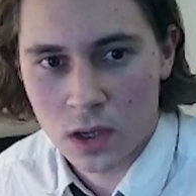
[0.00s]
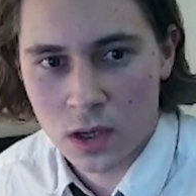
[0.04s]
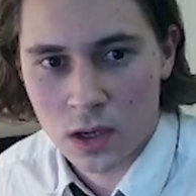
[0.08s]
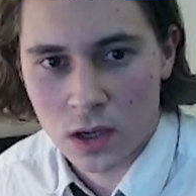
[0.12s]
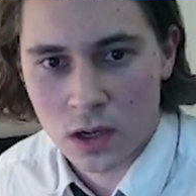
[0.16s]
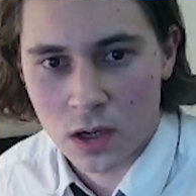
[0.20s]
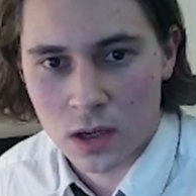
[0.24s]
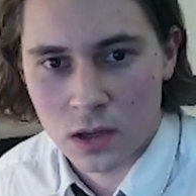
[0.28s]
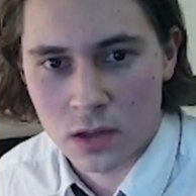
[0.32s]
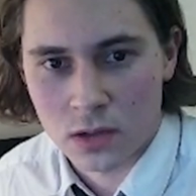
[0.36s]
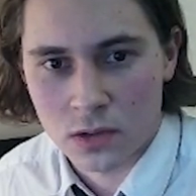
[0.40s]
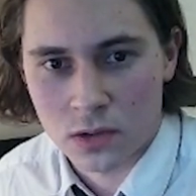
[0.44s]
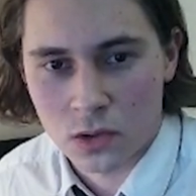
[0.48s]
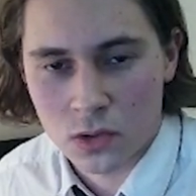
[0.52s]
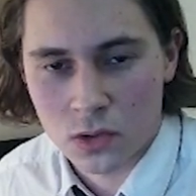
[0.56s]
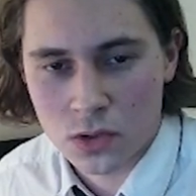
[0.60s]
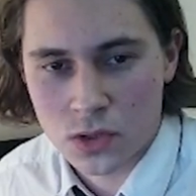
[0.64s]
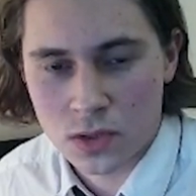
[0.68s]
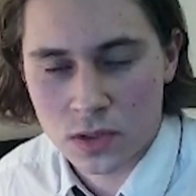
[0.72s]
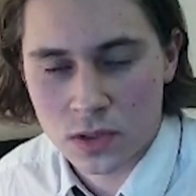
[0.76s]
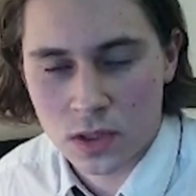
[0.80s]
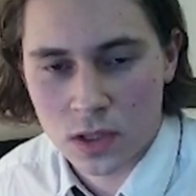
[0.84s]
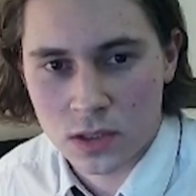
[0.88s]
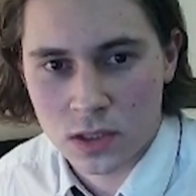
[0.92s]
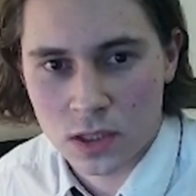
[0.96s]
And
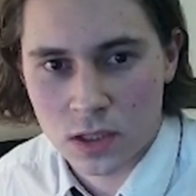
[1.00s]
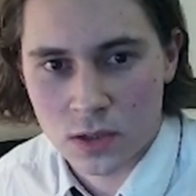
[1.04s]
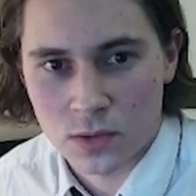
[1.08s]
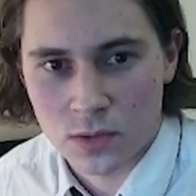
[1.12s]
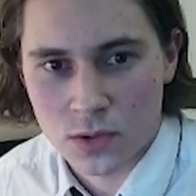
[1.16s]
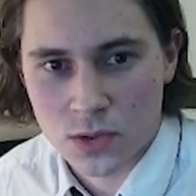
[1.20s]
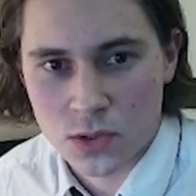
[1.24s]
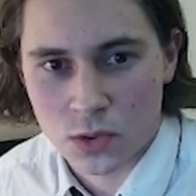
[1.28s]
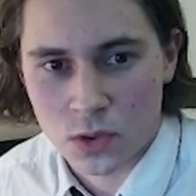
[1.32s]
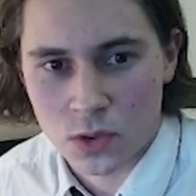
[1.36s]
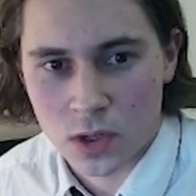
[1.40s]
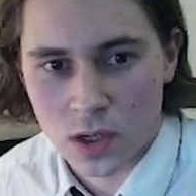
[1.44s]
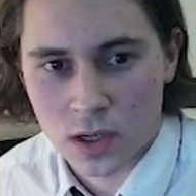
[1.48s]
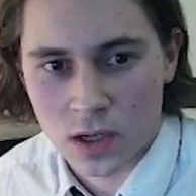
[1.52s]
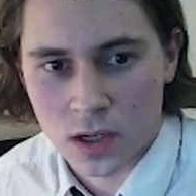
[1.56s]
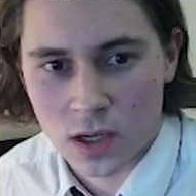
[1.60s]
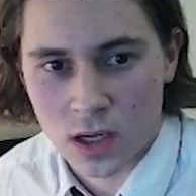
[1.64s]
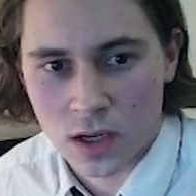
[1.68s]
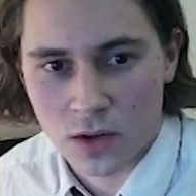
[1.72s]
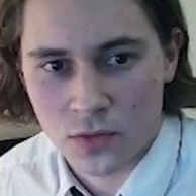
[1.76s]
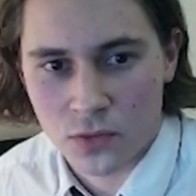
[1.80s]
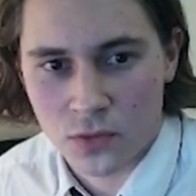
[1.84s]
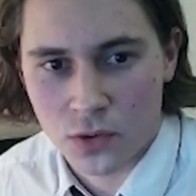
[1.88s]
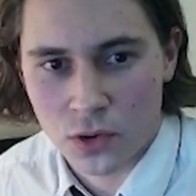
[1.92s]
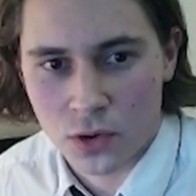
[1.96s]
also the idea was to kind of
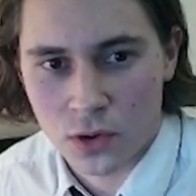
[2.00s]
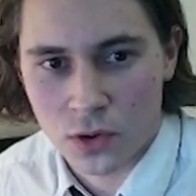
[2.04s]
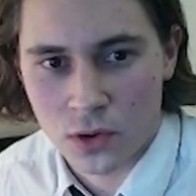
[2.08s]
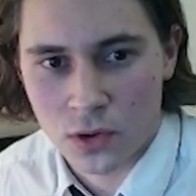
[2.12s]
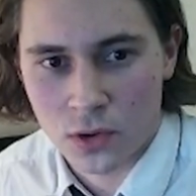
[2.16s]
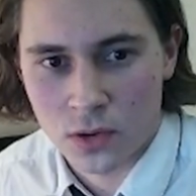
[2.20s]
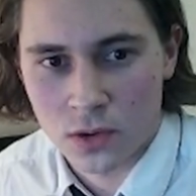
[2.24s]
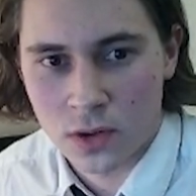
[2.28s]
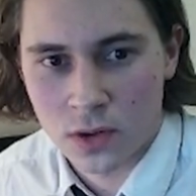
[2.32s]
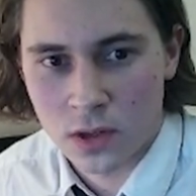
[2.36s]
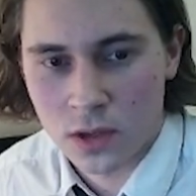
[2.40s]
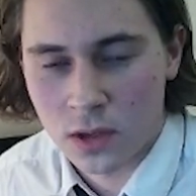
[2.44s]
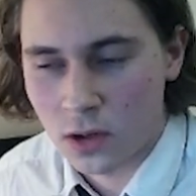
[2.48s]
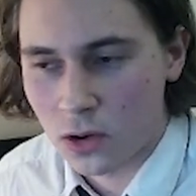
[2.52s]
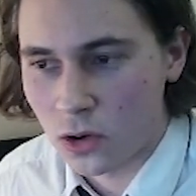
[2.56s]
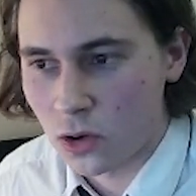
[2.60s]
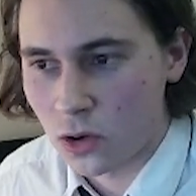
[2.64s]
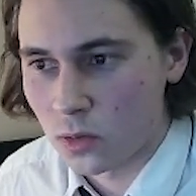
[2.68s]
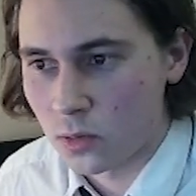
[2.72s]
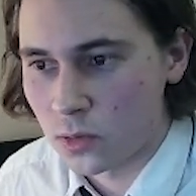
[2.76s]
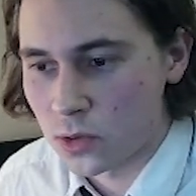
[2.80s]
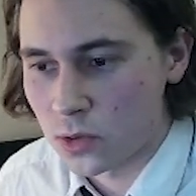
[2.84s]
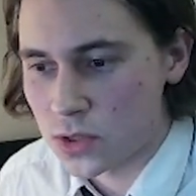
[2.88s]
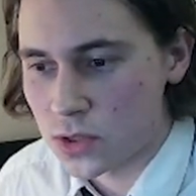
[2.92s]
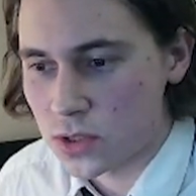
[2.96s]
have her
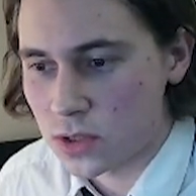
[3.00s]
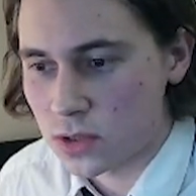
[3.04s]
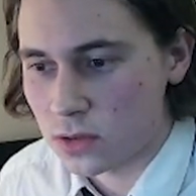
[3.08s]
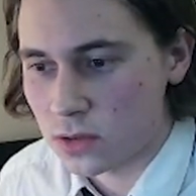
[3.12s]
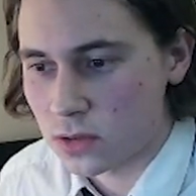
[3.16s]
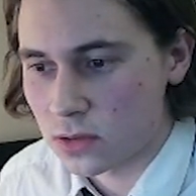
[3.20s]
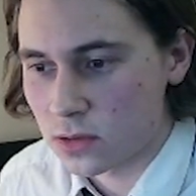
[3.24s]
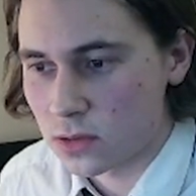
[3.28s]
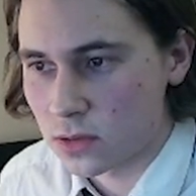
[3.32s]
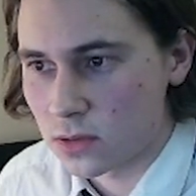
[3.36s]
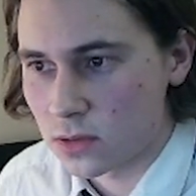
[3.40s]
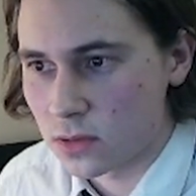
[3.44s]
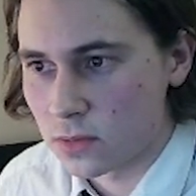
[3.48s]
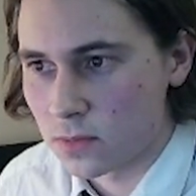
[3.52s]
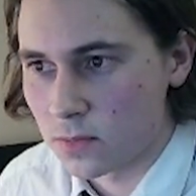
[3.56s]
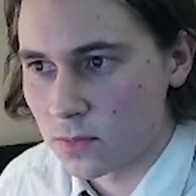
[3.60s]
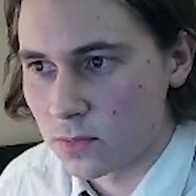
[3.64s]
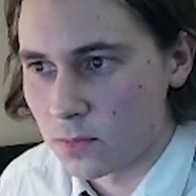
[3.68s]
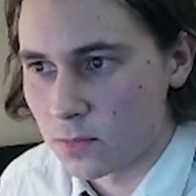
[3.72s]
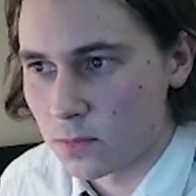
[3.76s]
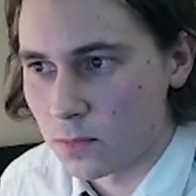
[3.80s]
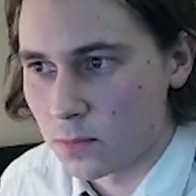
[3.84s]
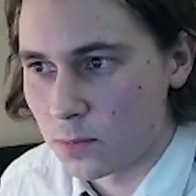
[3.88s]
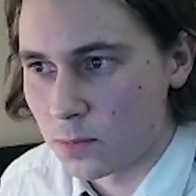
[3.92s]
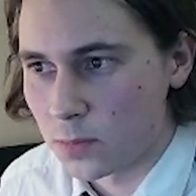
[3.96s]
almost
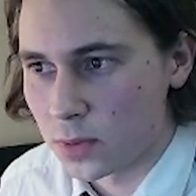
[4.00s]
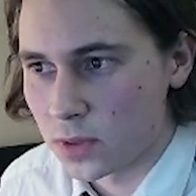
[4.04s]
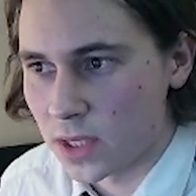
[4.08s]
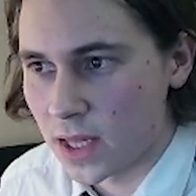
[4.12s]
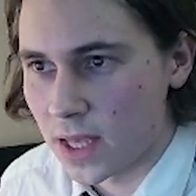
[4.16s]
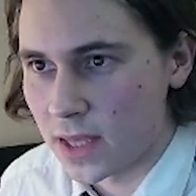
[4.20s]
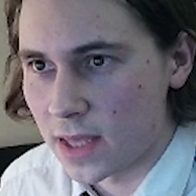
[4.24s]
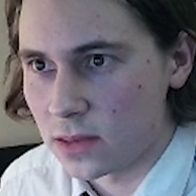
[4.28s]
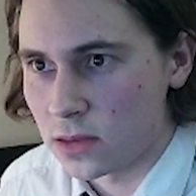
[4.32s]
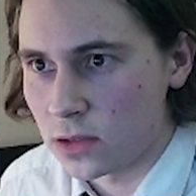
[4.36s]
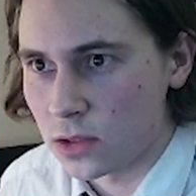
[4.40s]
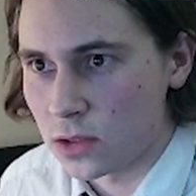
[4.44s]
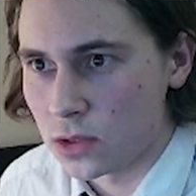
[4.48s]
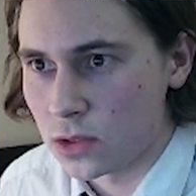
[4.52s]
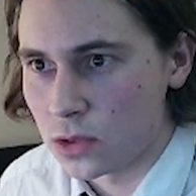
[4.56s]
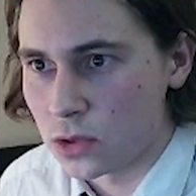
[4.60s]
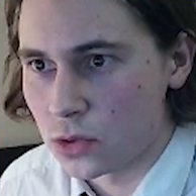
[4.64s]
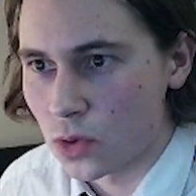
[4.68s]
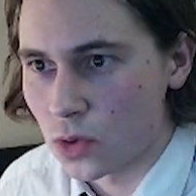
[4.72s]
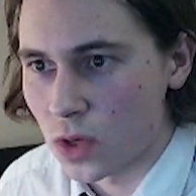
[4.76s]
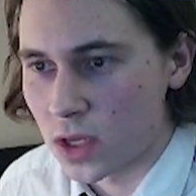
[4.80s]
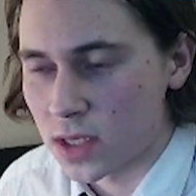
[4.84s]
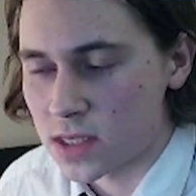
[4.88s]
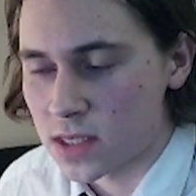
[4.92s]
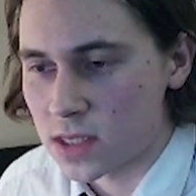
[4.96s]
blend
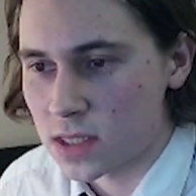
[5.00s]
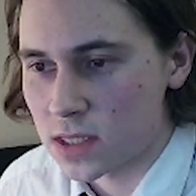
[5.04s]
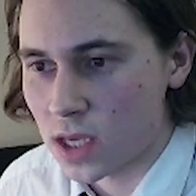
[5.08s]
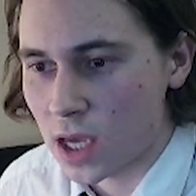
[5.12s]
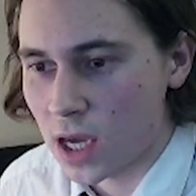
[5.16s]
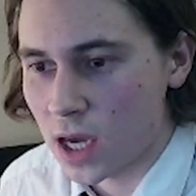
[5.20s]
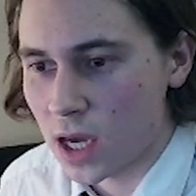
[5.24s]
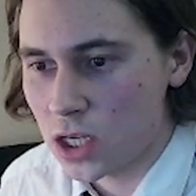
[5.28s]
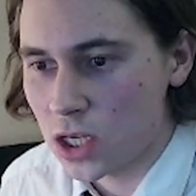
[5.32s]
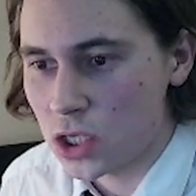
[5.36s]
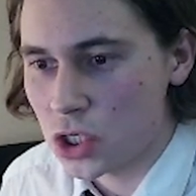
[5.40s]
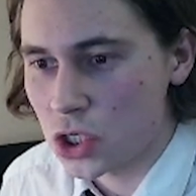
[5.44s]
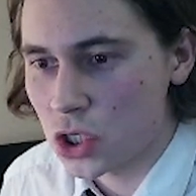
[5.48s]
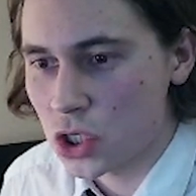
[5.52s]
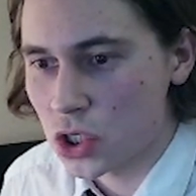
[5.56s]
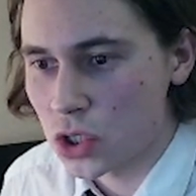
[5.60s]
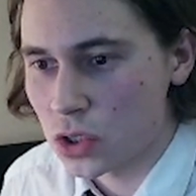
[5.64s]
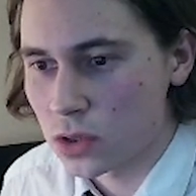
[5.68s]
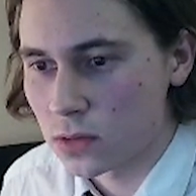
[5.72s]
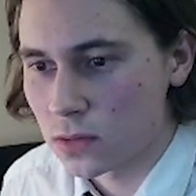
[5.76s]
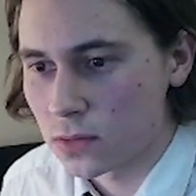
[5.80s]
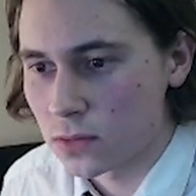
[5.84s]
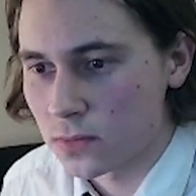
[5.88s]
into a sketch.